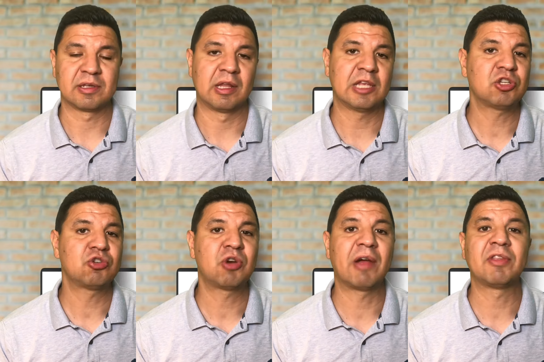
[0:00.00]
unless you're
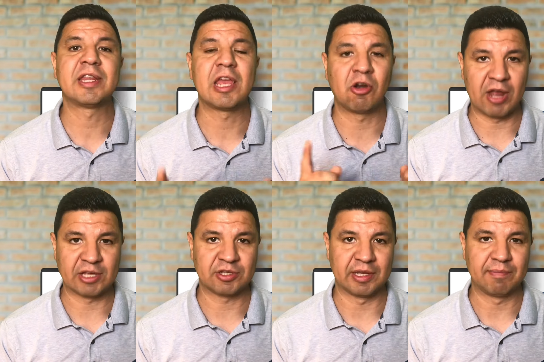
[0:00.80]
traveling
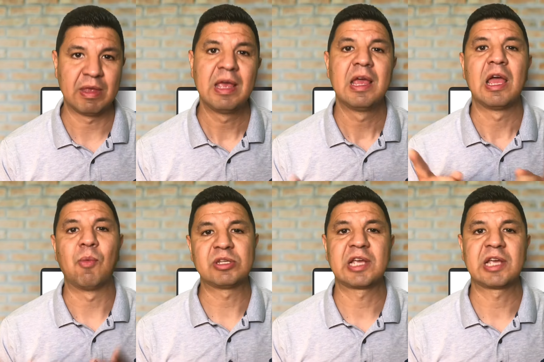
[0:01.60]
internationally, in which